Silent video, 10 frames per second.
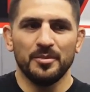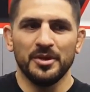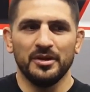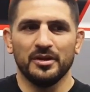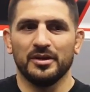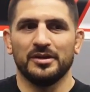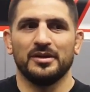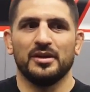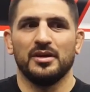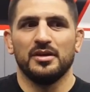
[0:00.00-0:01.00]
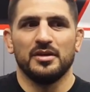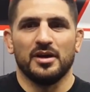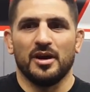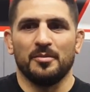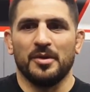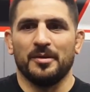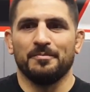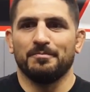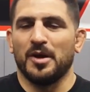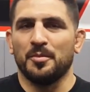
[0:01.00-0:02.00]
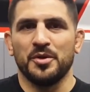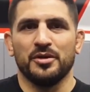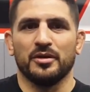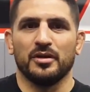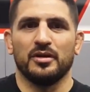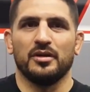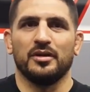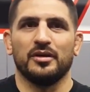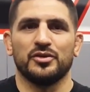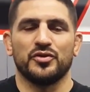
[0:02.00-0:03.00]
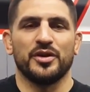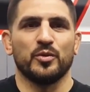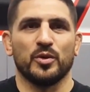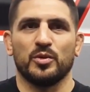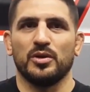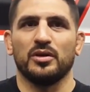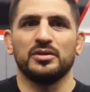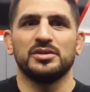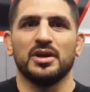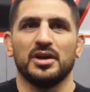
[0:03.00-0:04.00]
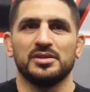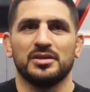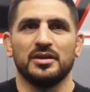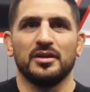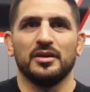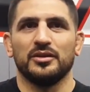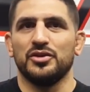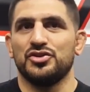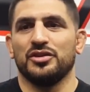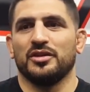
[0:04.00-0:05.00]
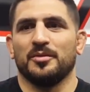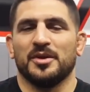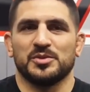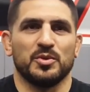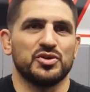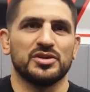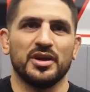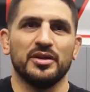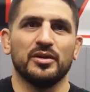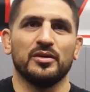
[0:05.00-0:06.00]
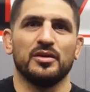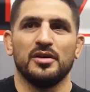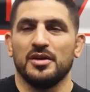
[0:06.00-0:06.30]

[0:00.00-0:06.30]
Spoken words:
I'm here trying to work with all these guys, teaching them as much as I know.